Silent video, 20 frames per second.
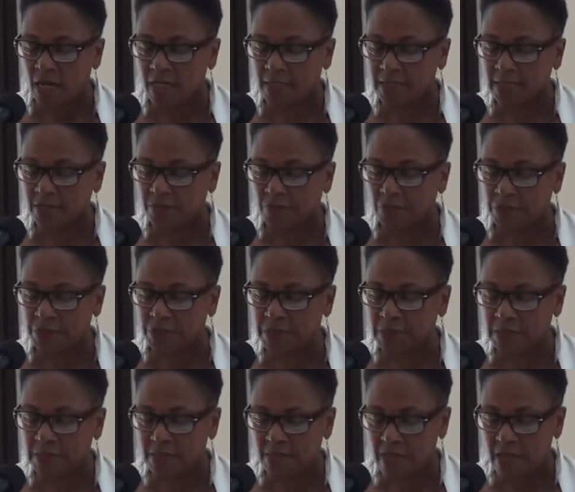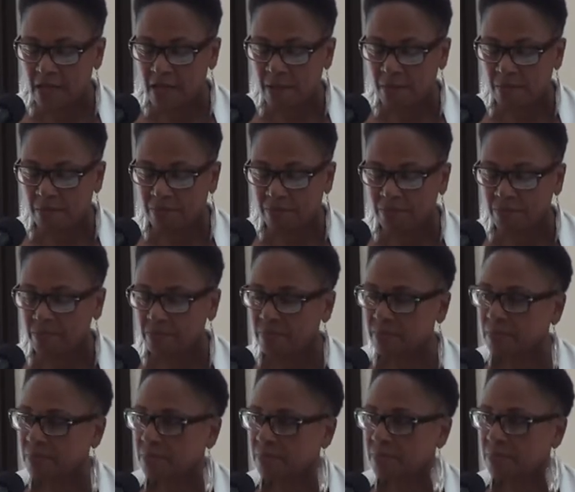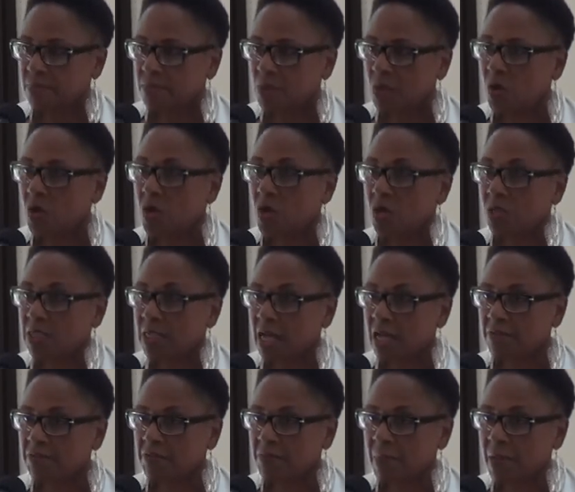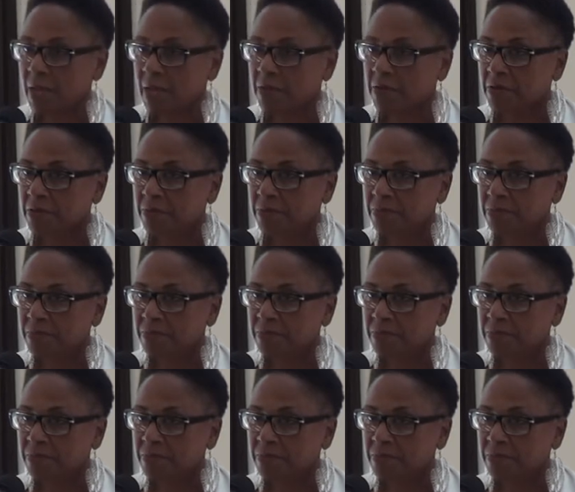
us versus them? All lives matter.